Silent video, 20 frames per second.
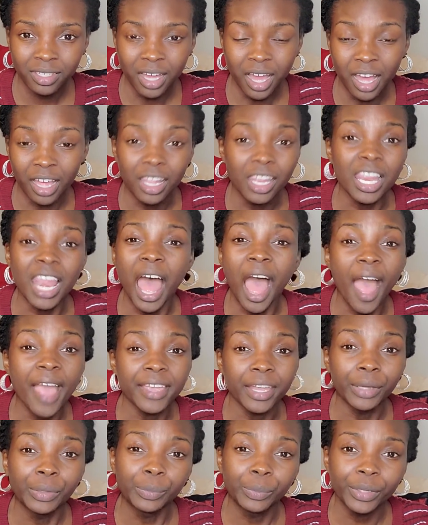a lie
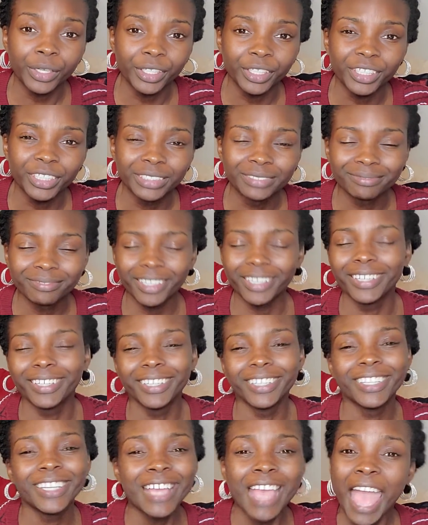at work.
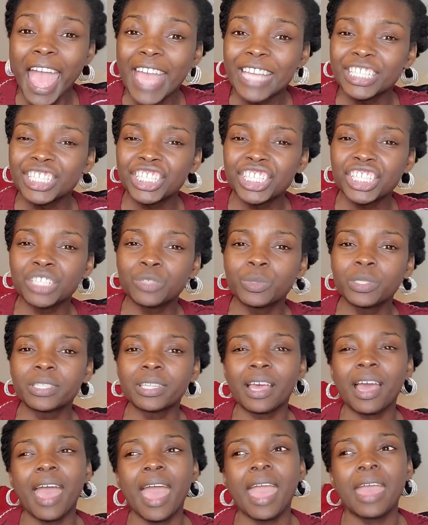And she was
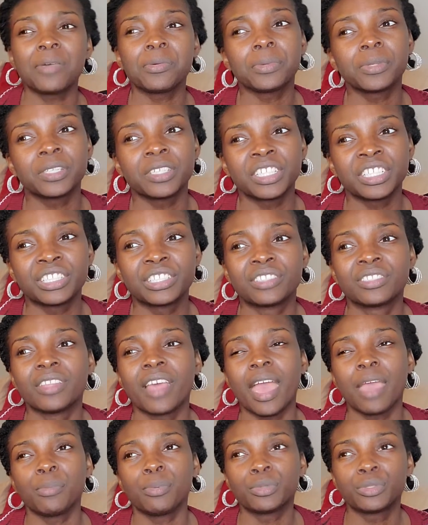able
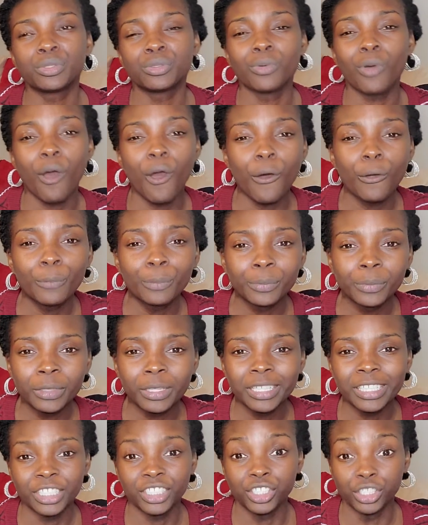to
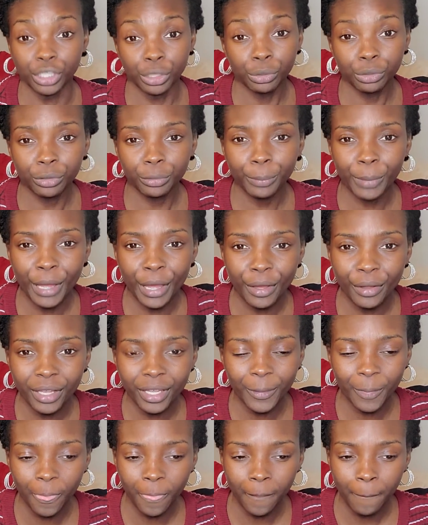openly joke about
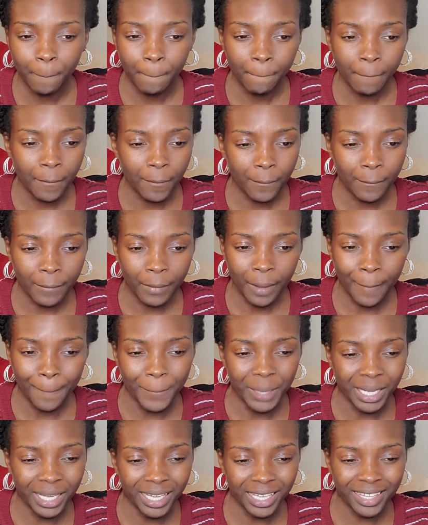it.
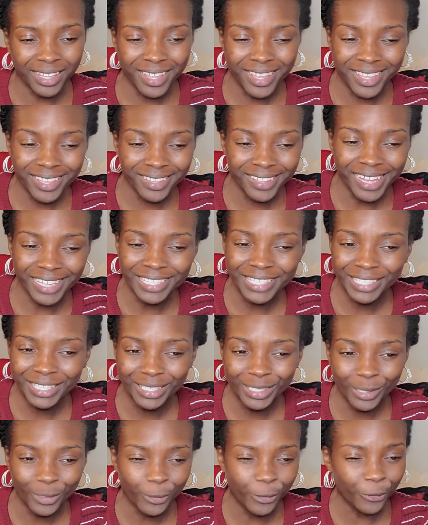But that's
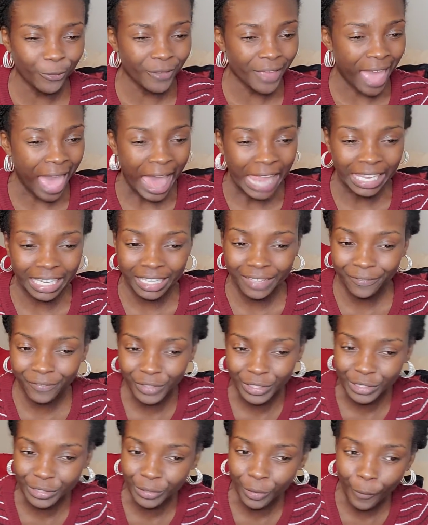the reality
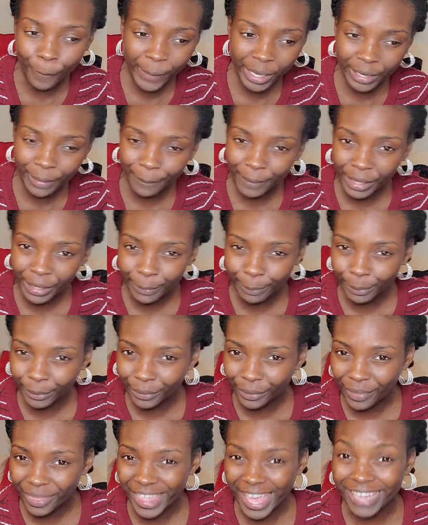for so many
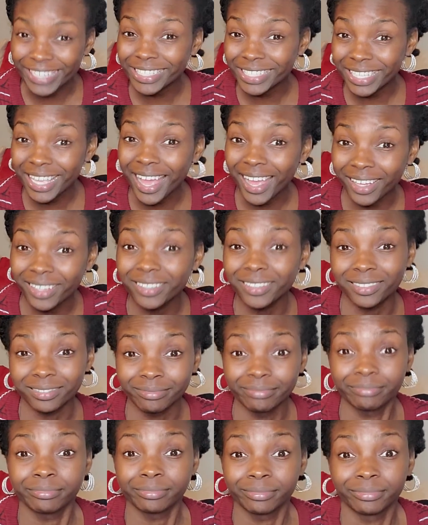people that it's kind of
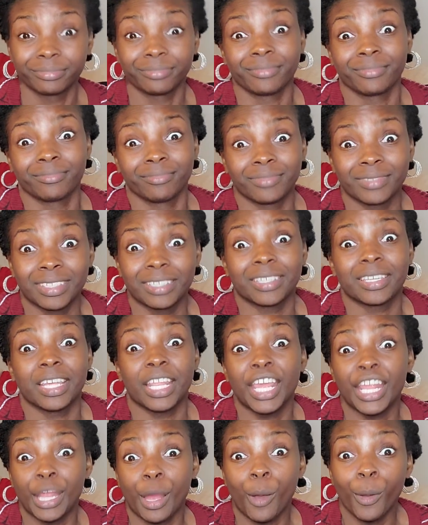
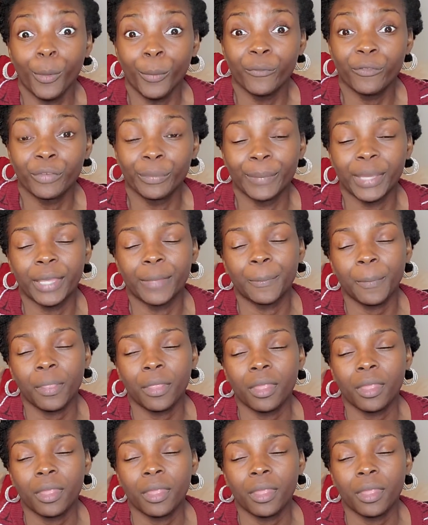hit home for me.